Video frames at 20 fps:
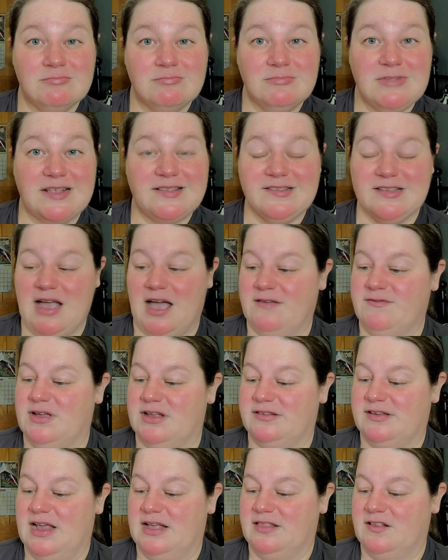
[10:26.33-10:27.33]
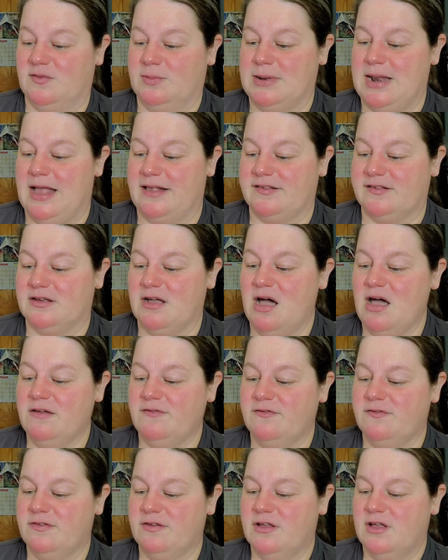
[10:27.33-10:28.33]
Let's dive in. Take this plastic
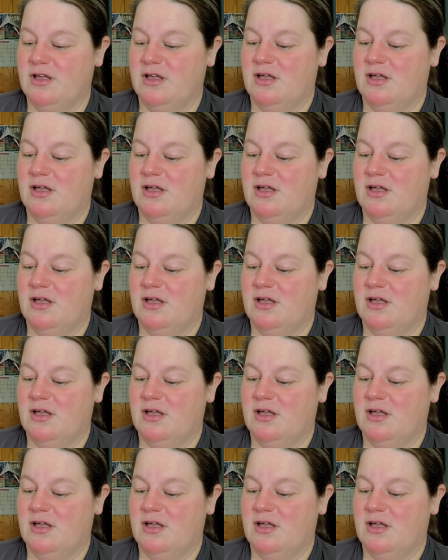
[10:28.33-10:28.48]
off.